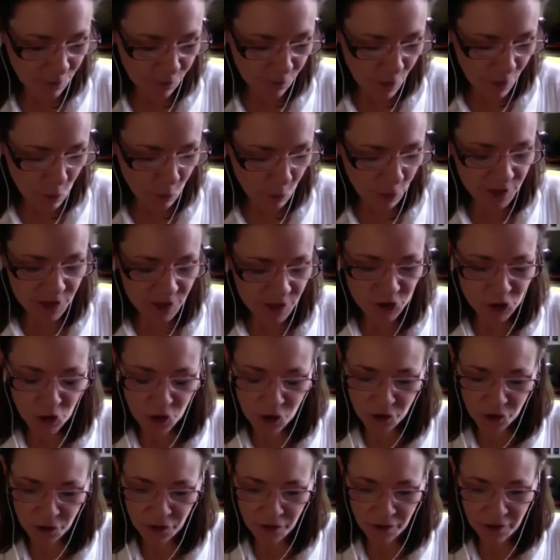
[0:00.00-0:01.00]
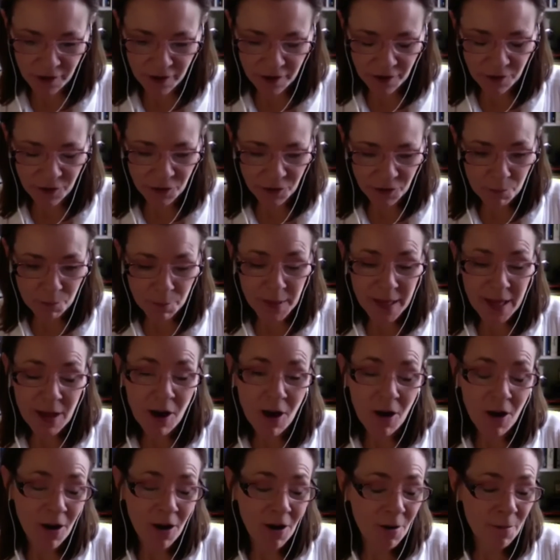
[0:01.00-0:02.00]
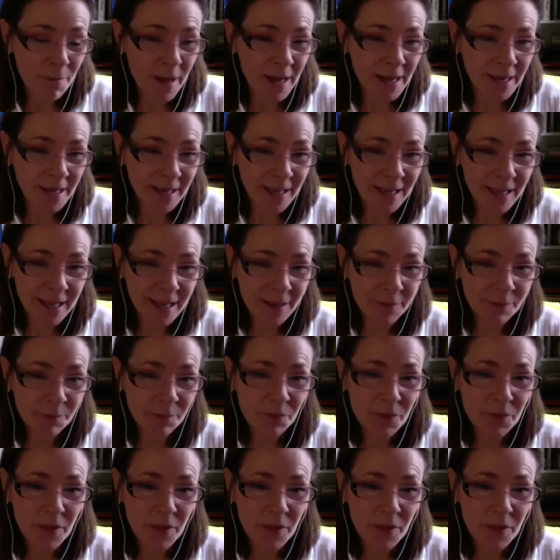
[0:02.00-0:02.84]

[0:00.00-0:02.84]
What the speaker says: focused on BRR mainly,